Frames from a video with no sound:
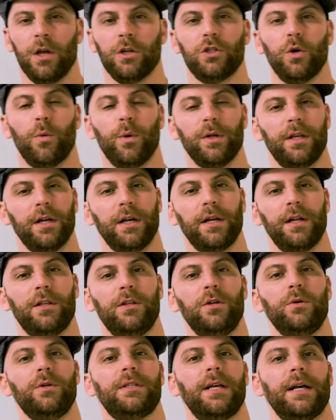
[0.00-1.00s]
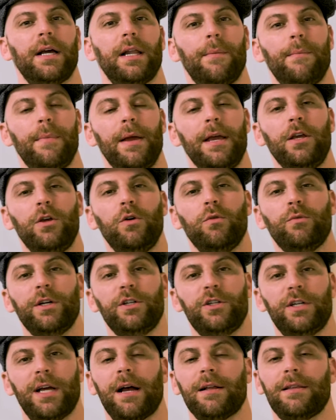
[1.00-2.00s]
So what they're gonna do is they're gonna make you
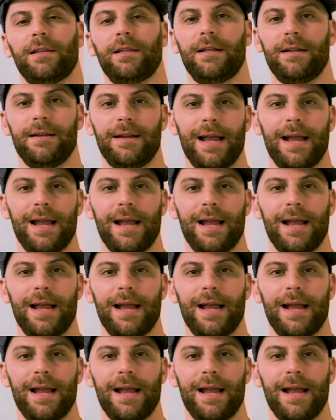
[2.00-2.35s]
reach out to the